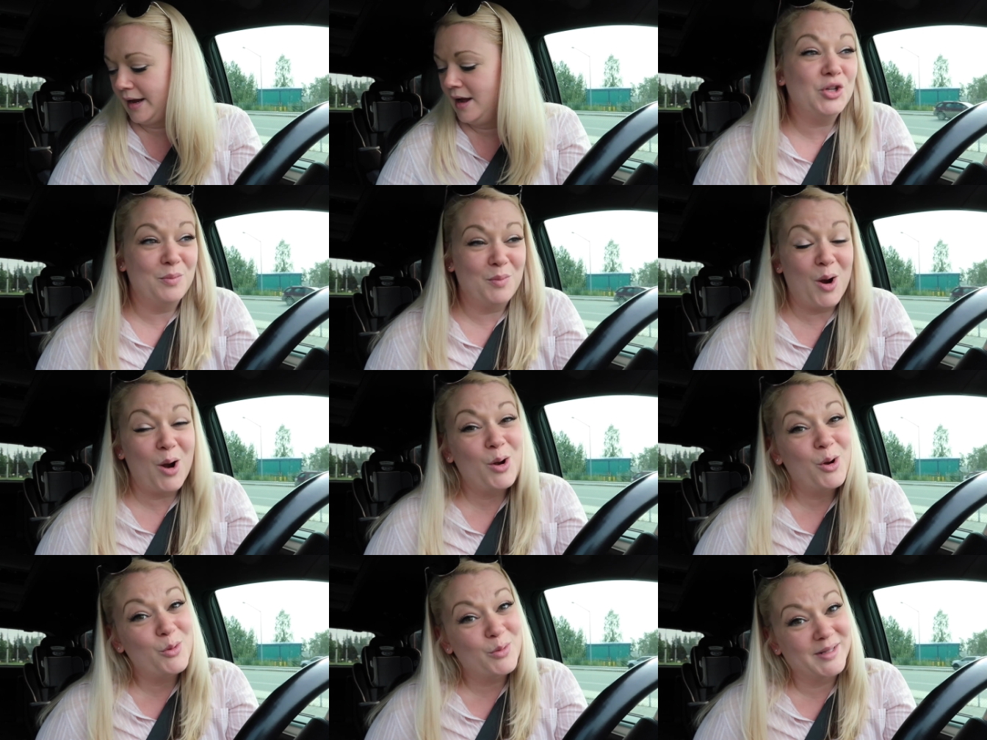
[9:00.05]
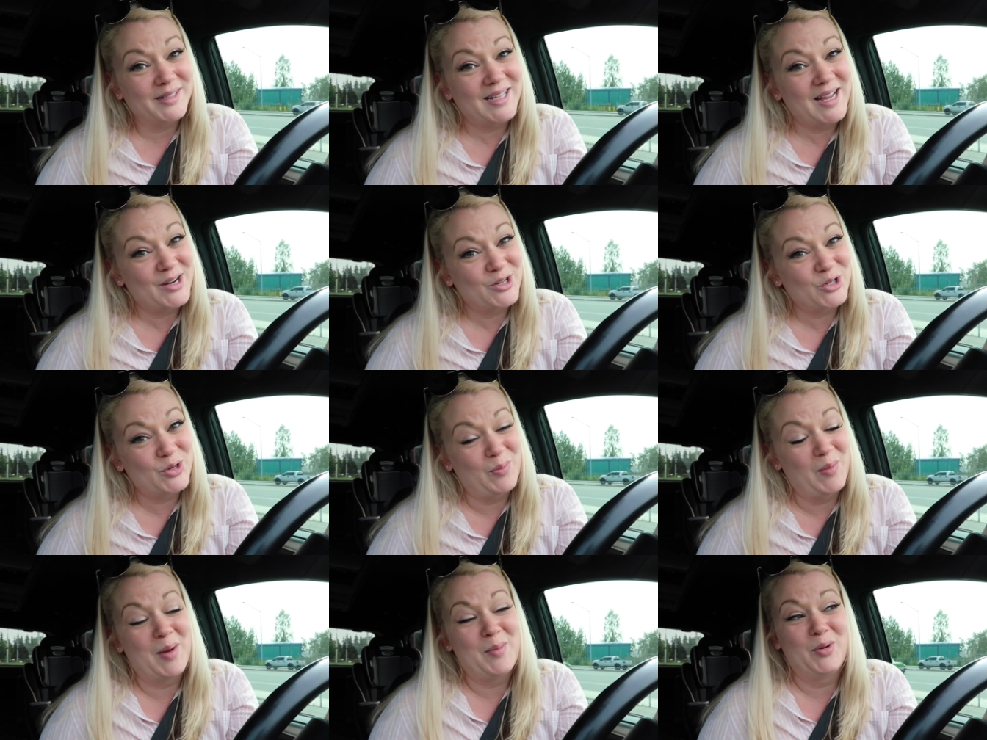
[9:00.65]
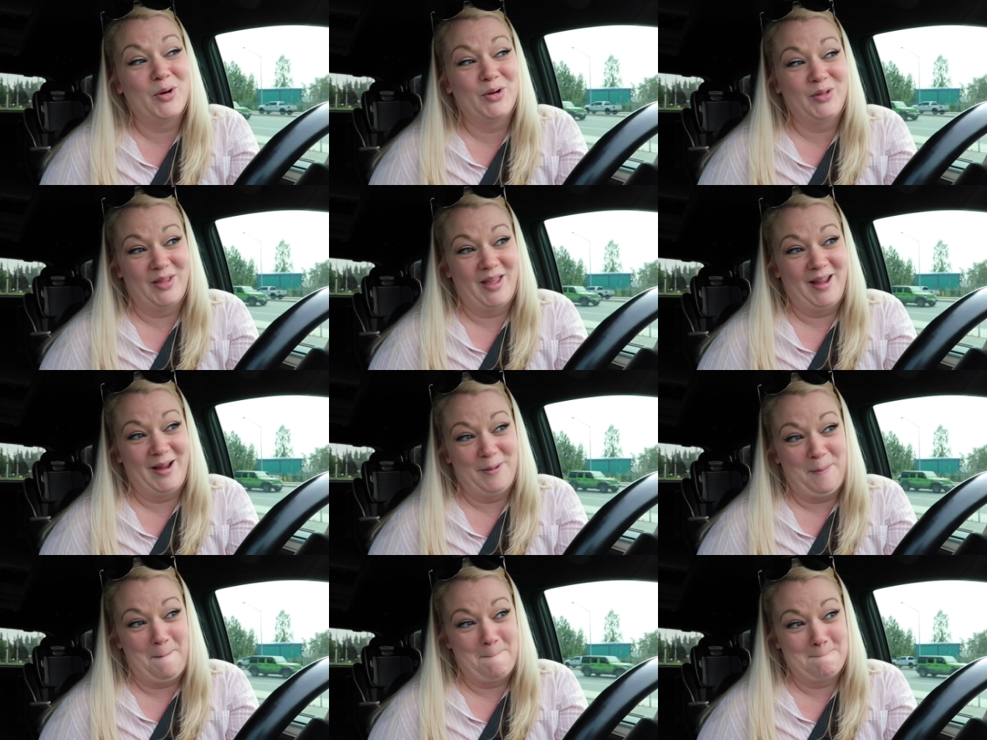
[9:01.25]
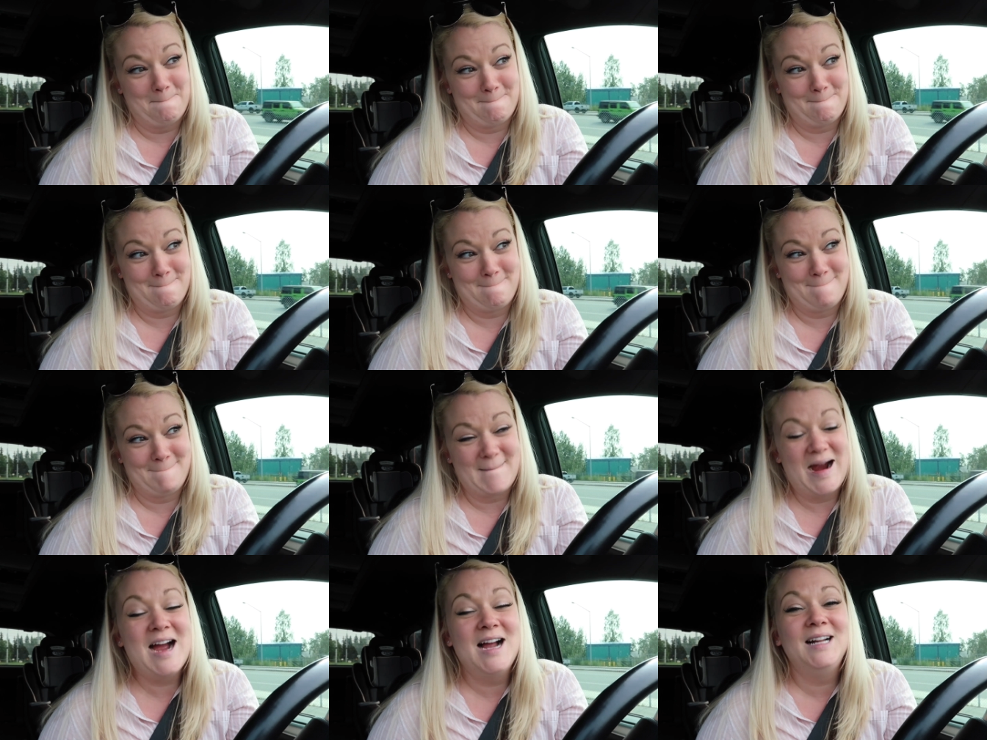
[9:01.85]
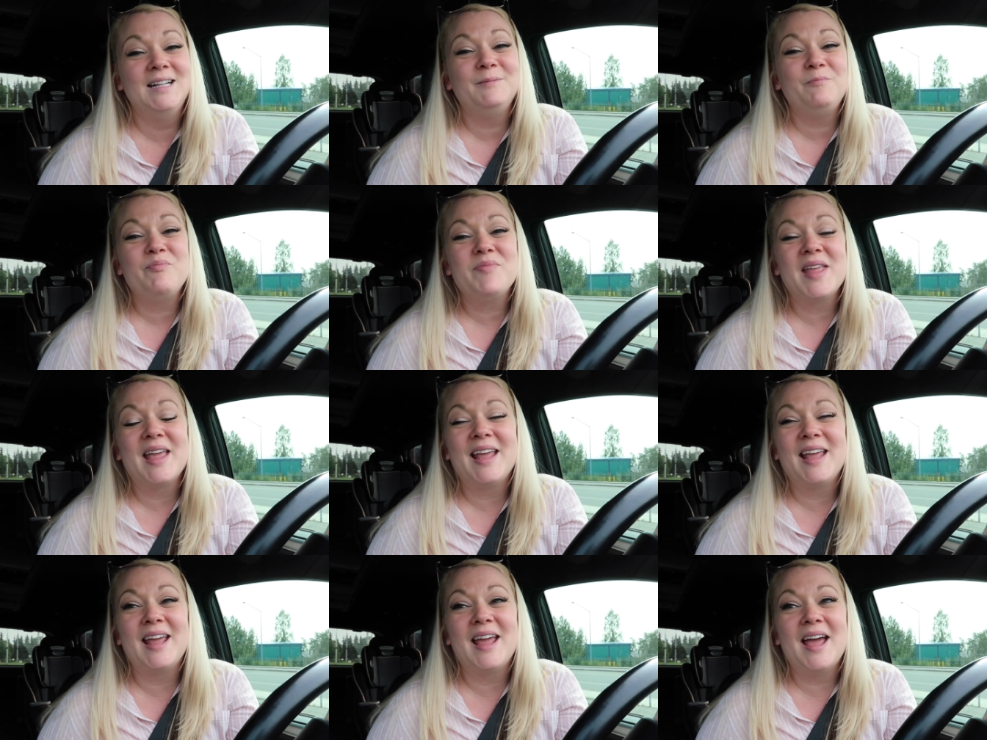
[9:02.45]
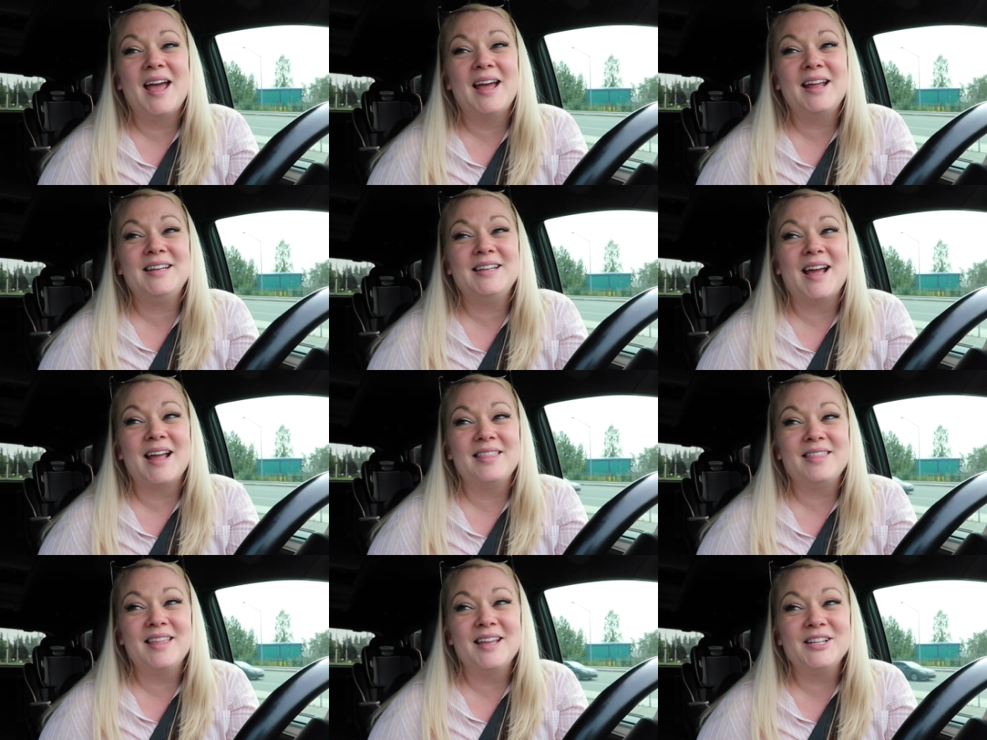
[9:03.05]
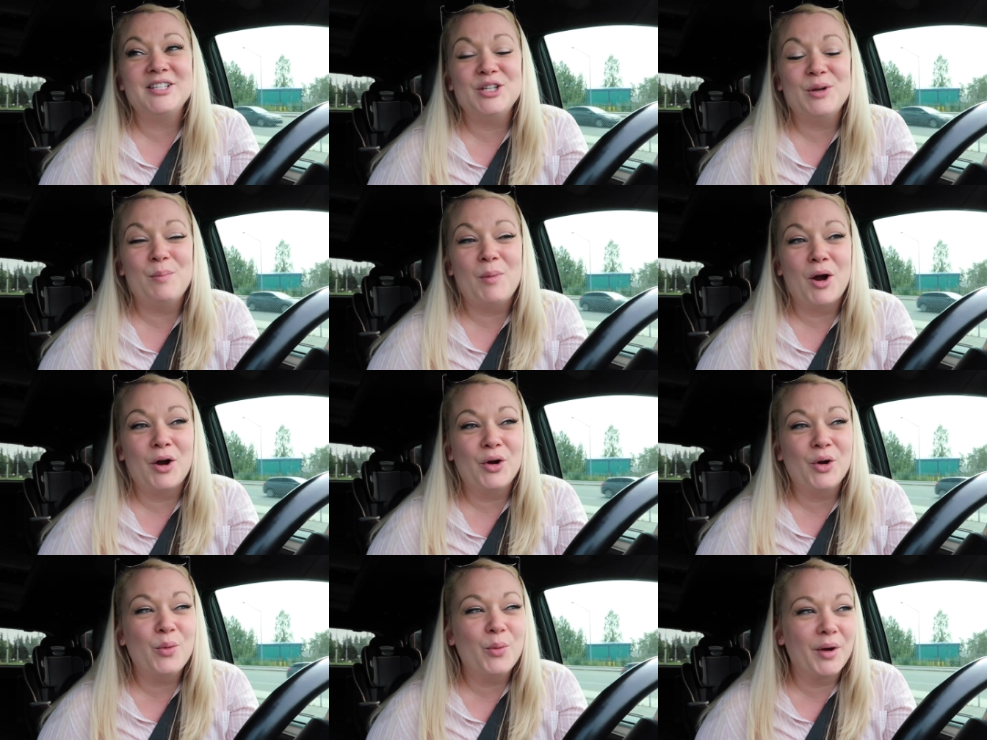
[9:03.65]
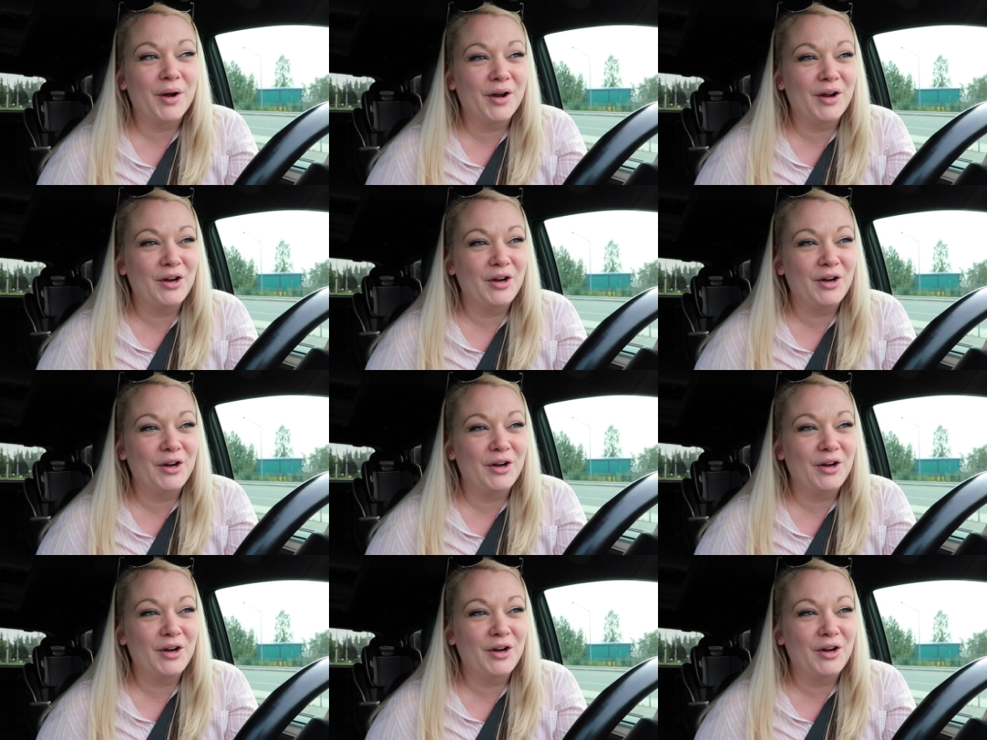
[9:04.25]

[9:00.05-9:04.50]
Tomorrow is actually my birthday, and I think tomorrow we're